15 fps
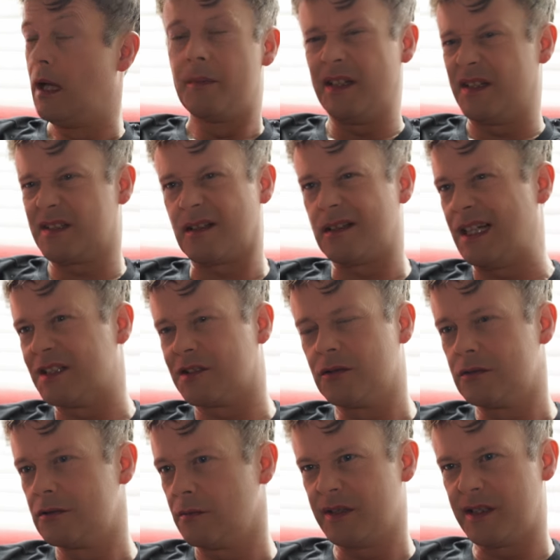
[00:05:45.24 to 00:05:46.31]
but it's
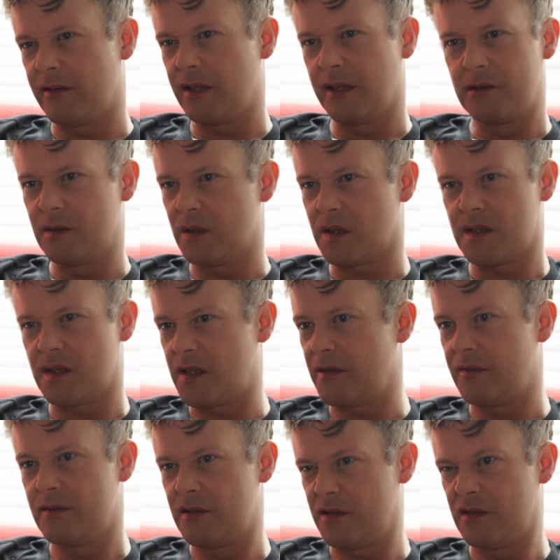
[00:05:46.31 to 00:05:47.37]
Glasgow, nobody really notices the
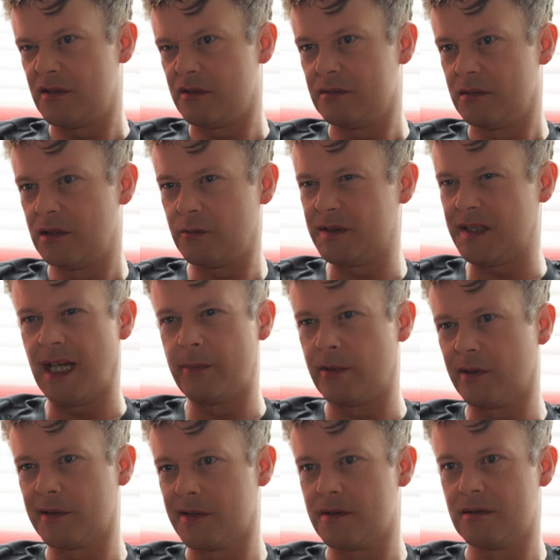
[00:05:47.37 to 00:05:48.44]
difference, you know. It was
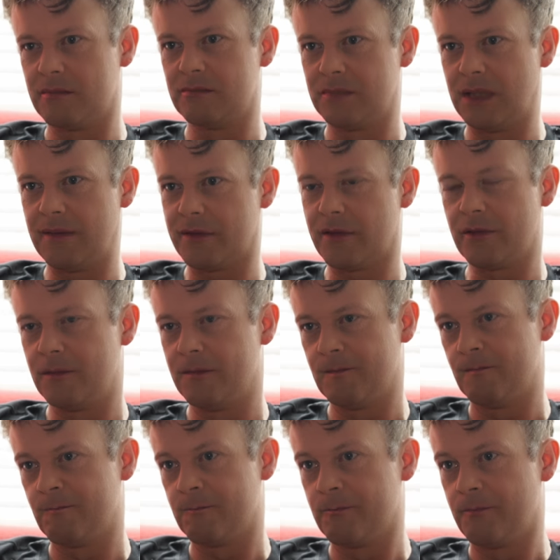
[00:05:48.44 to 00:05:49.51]
Ibrox, after all.
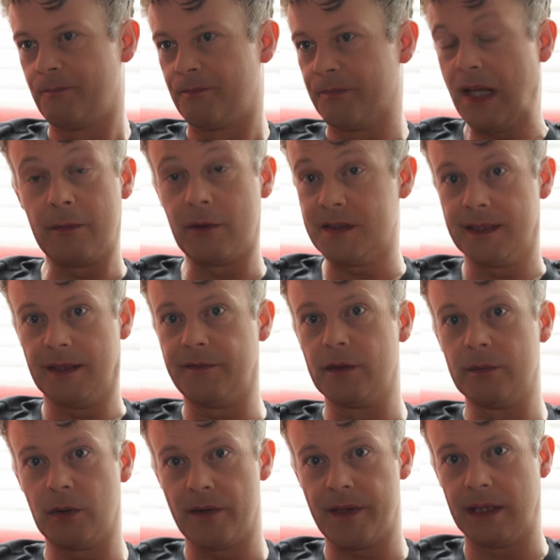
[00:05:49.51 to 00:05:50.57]
That wasn't a
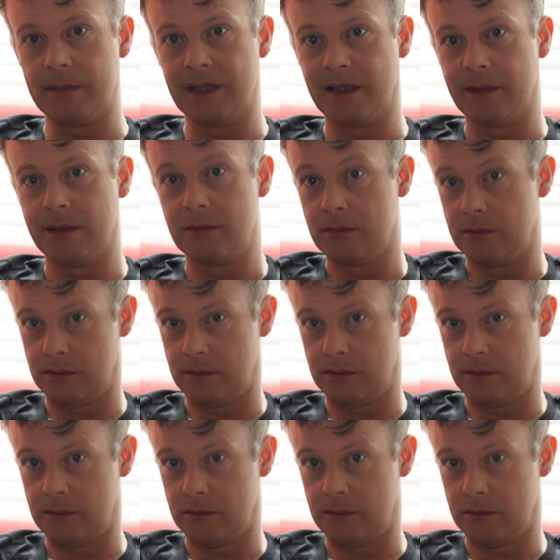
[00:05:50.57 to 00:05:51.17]
football thing, by the way.